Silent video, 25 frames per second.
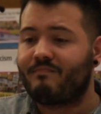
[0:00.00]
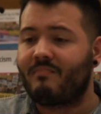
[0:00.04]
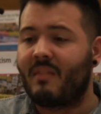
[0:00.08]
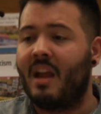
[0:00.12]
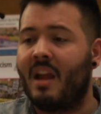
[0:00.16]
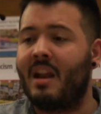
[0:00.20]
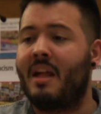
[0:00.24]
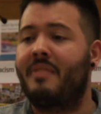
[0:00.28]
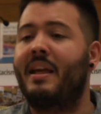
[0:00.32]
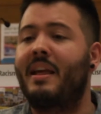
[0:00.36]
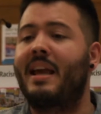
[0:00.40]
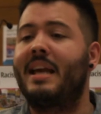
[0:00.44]

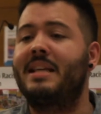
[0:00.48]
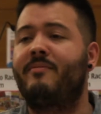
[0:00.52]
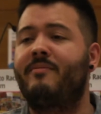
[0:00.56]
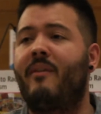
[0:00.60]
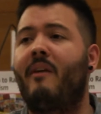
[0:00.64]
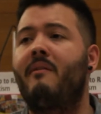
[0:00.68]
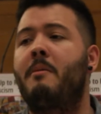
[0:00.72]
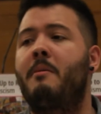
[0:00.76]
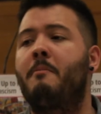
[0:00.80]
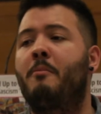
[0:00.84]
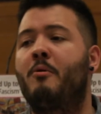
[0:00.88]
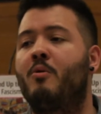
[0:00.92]
And I think it's
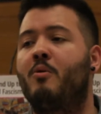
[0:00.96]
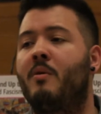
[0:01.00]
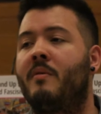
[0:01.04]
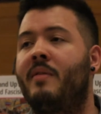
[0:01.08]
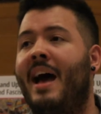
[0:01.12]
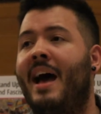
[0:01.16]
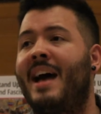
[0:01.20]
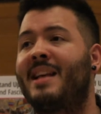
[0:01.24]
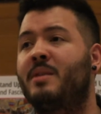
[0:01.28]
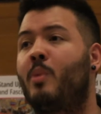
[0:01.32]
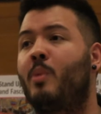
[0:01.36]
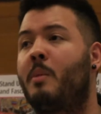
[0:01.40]
very important
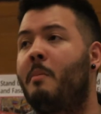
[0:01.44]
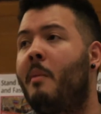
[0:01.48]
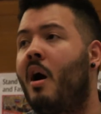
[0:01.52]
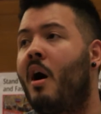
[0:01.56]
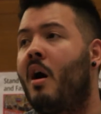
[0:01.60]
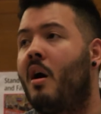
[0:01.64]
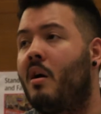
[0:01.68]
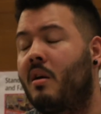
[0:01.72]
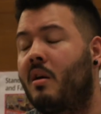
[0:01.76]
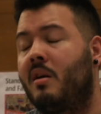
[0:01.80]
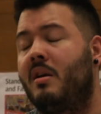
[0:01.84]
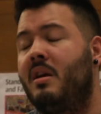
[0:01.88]
that as we
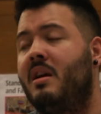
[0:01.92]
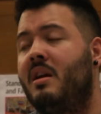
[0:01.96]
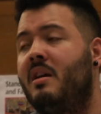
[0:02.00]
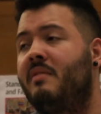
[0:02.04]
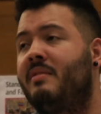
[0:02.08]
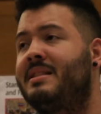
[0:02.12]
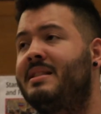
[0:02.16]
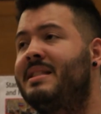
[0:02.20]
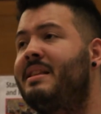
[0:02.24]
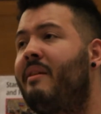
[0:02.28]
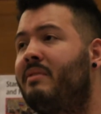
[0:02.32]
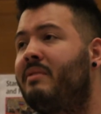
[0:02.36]
mark
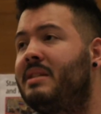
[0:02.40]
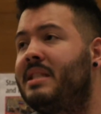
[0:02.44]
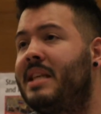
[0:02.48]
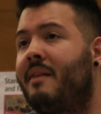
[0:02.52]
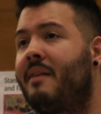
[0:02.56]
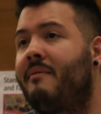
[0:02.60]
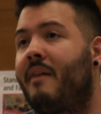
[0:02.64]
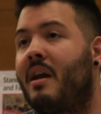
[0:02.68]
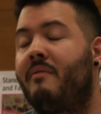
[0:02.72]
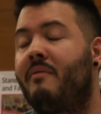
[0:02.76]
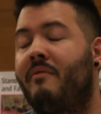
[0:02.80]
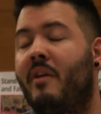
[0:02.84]
the
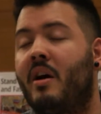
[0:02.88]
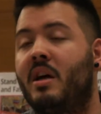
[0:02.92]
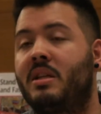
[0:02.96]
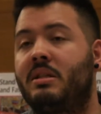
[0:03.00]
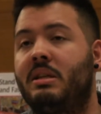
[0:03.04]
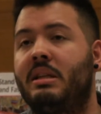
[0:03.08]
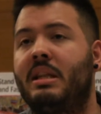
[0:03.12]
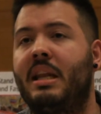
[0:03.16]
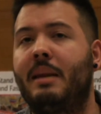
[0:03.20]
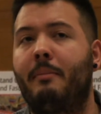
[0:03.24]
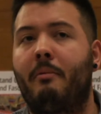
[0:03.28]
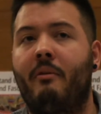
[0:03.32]
70th anniversary
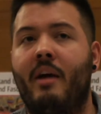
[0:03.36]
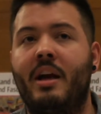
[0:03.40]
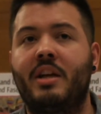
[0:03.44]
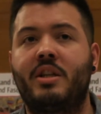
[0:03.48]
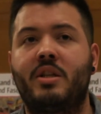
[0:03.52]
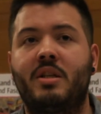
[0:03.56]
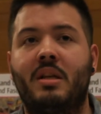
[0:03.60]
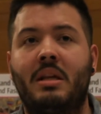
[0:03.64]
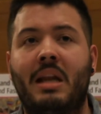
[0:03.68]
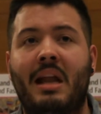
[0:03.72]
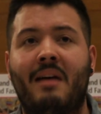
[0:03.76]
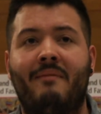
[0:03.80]
of the
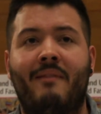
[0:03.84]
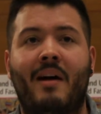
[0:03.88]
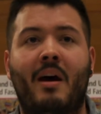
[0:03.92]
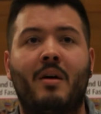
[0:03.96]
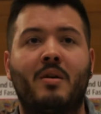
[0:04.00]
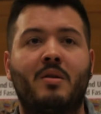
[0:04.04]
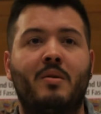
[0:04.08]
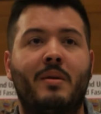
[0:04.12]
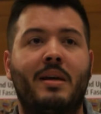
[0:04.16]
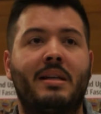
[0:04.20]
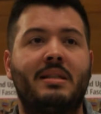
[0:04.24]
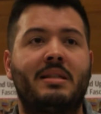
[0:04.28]
liberation of
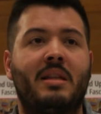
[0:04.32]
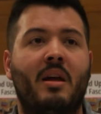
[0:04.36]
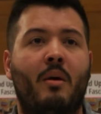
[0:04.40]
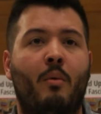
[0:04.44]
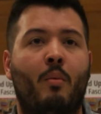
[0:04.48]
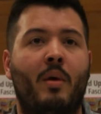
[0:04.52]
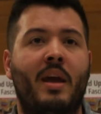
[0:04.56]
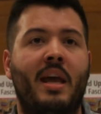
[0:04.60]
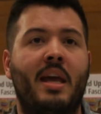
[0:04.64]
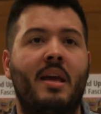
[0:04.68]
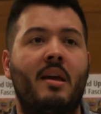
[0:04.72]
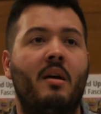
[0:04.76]
Auschwitz, that
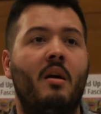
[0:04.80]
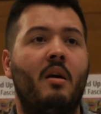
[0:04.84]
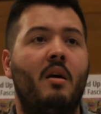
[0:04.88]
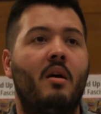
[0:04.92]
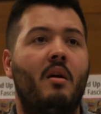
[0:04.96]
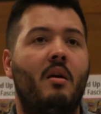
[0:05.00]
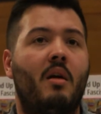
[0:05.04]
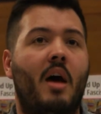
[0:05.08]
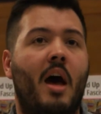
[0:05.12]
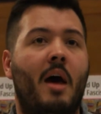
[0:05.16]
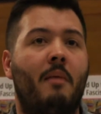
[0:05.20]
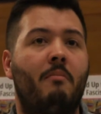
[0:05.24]
we
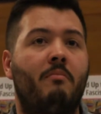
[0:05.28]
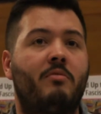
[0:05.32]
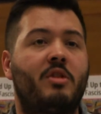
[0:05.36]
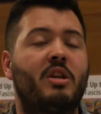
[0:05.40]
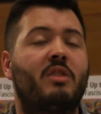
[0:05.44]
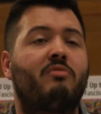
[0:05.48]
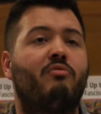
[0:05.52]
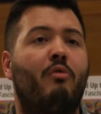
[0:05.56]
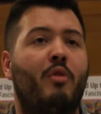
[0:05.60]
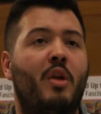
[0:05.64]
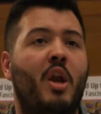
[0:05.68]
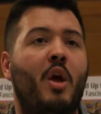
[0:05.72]

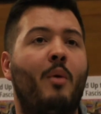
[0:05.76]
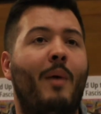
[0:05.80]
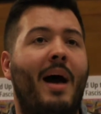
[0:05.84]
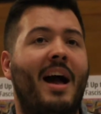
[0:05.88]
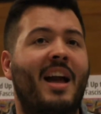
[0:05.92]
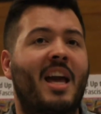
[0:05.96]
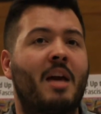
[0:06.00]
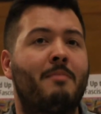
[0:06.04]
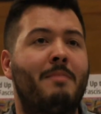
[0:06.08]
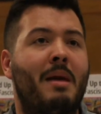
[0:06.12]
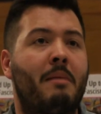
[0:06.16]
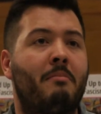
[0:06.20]
just renew our
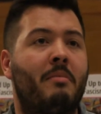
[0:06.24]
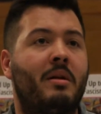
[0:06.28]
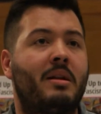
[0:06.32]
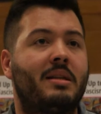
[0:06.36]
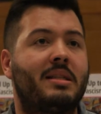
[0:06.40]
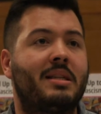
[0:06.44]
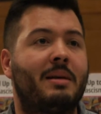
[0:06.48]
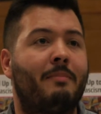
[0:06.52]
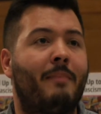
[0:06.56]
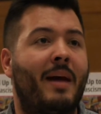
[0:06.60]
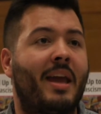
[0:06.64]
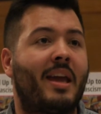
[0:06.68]
commitment
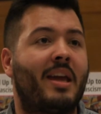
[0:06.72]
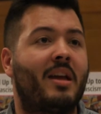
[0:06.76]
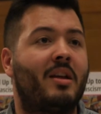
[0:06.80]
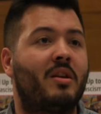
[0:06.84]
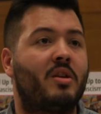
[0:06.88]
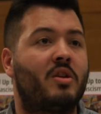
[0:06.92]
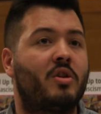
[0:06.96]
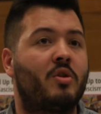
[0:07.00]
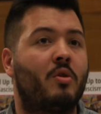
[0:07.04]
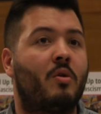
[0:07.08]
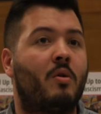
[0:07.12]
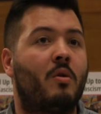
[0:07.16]
to making
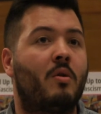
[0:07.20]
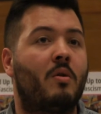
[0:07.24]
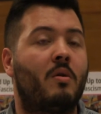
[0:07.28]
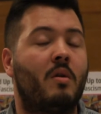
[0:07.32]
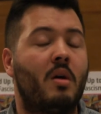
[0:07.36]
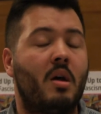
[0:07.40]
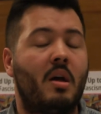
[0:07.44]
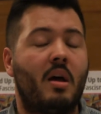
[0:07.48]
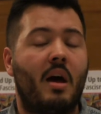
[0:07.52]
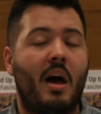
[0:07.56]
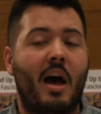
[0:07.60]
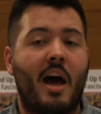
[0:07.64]
sure
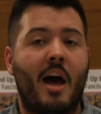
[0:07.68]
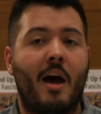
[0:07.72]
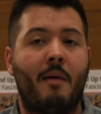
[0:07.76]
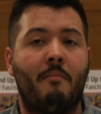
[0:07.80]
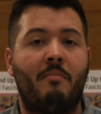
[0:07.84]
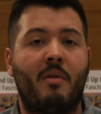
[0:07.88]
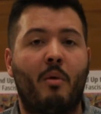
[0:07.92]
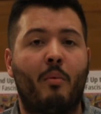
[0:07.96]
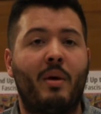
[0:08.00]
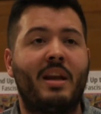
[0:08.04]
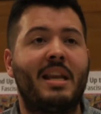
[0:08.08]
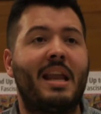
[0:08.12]

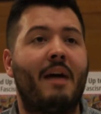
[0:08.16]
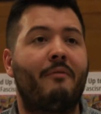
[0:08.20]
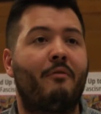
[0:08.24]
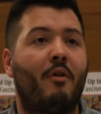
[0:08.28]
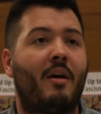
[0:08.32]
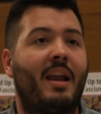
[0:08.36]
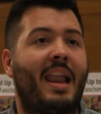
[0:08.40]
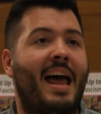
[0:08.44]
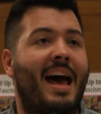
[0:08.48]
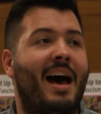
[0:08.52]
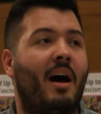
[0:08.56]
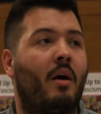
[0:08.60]
that we never
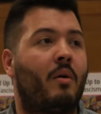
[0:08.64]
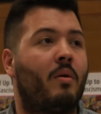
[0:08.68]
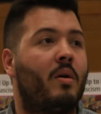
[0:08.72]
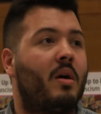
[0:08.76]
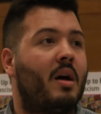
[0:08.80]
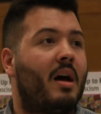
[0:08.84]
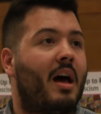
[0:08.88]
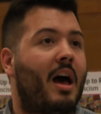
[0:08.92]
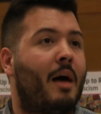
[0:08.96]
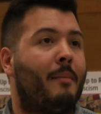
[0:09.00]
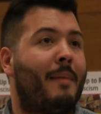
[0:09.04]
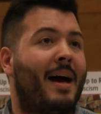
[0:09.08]
allow
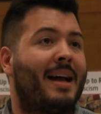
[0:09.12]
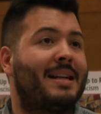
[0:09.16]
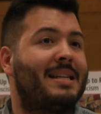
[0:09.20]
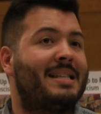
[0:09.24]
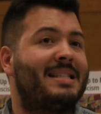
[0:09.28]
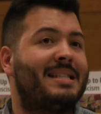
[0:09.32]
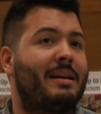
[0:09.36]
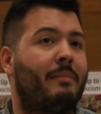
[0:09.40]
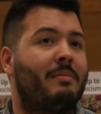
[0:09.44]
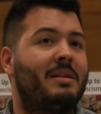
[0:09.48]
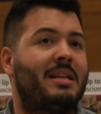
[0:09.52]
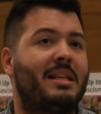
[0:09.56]

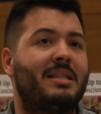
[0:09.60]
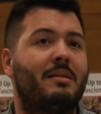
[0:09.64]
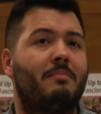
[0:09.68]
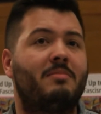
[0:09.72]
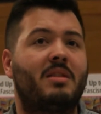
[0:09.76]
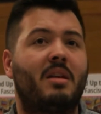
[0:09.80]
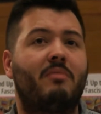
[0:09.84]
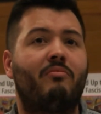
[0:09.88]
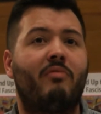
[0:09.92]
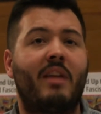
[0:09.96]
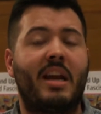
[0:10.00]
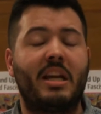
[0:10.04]
anti-Semitism
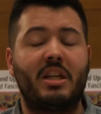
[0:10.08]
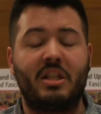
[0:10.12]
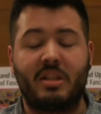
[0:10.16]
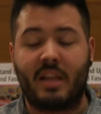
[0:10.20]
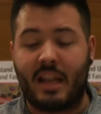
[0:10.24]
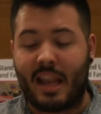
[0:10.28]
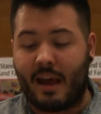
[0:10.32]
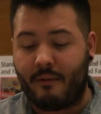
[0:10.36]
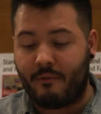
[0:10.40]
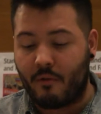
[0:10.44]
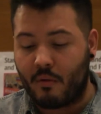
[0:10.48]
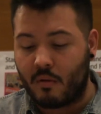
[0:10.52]
to reach the
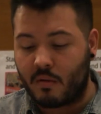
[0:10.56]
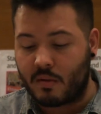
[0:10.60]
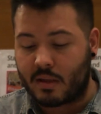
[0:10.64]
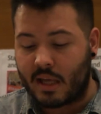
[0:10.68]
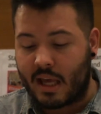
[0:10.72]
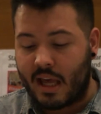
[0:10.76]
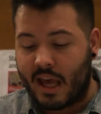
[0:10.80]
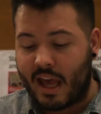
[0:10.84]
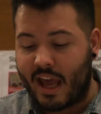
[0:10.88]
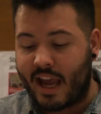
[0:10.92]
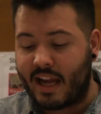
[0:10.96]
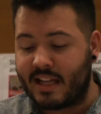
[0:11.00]
levels
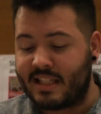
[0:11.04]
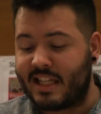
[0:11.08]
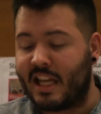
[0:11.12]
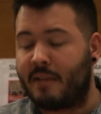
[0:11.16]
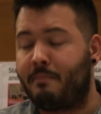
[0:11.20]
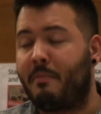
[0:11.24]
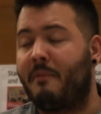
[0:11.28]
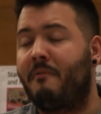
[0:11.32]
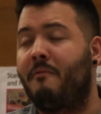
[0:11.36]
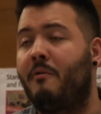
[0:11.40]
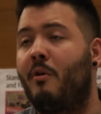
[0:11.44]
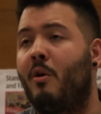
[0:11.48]
it did
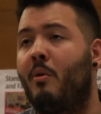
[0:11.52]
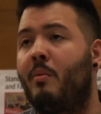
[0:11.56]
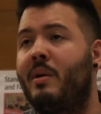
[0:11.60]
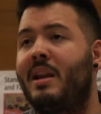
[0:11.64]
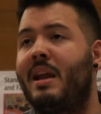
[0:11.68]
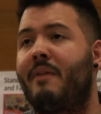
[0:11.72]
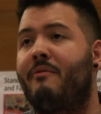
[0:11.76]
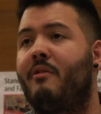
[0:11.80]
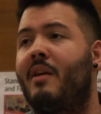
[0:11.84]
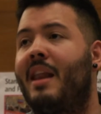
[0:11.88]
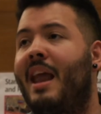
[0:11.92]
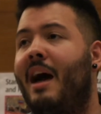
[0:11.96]
before. We
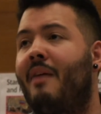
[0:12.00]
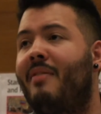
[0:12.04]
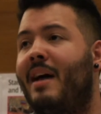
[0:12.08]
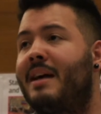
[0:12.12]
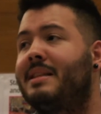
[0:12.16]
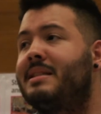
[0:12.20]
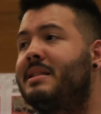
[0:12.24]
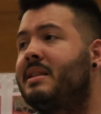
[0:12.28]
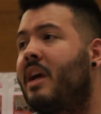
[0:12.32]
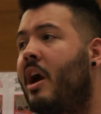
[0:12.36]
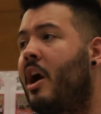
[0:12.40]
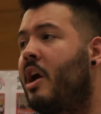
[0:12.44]
never allow
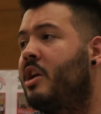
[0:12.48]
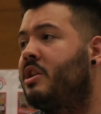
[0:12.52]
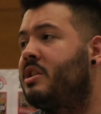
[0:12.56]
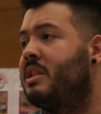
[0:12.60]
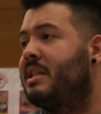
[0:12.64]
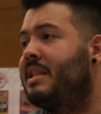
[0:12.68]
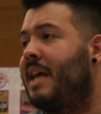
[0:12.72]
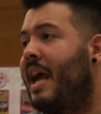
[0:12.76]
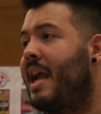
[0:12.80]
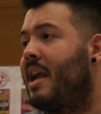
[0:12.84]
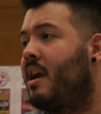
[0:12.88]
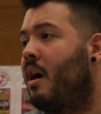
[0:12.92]
that scourge
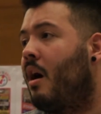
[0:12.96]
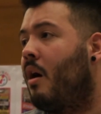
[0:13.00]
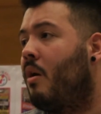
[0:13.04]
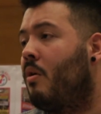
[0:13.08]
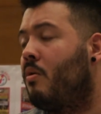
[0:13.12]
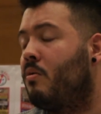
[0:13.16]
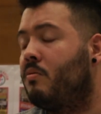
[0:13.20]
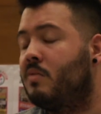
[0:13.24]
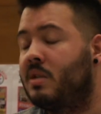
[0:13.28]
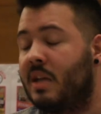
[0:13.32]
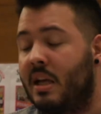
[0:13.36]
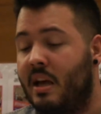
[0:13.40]
to take
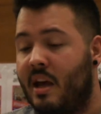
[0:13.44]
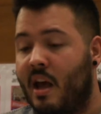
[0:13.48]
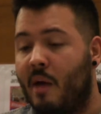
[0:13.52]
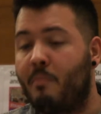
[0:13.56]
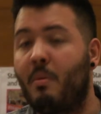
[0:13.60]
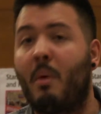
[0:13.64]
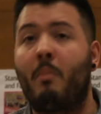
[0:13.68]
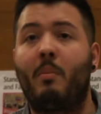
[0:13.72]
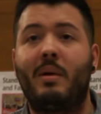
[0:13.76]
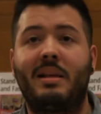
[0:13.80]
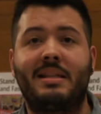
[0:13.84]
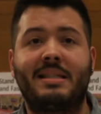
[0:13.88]
hold, and
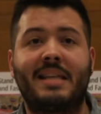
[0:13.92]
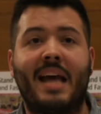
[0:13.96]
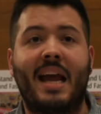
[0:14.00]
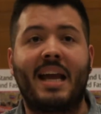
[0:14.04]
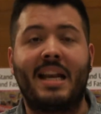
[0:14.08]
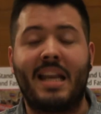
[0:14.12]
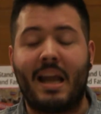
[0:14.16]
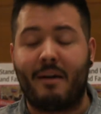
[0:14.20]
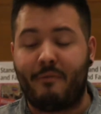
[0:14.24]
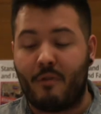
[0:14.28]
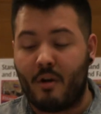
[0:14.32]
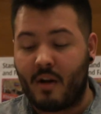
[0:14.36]
when we say
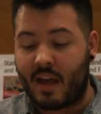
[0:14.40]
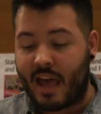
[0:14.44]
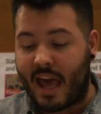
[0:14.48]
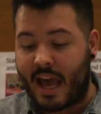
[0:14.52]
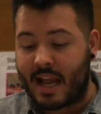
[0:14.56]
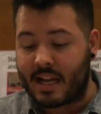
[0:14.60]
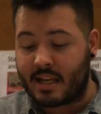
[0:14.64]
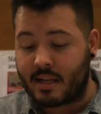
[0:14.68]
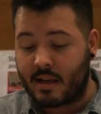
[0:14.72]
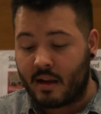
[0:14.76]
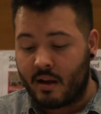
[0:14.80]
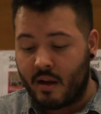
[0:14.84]
never
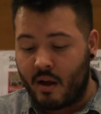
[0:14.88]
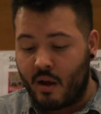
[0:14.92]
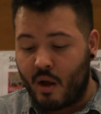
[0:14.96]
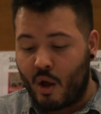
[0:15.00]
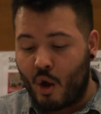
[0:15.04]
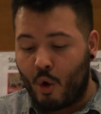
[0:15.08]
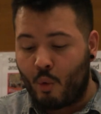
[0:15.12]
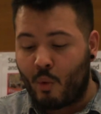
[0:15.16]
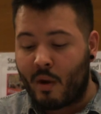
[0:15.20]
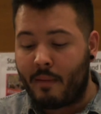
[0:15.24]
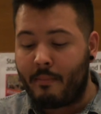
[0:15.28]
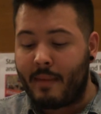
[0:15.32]
again,
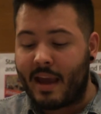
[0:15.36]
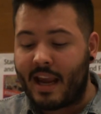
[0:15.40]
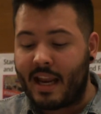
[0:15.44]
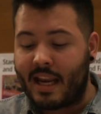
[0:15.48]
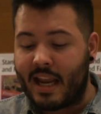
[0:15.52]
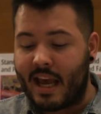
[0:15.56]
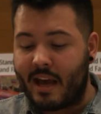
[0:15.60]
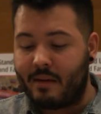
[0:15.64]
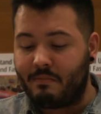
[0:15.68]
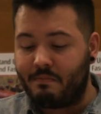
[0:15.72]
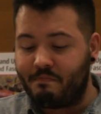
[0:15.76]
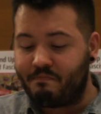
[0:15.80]
we mean
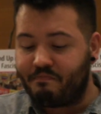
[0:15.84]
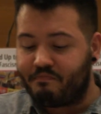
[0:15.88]
it.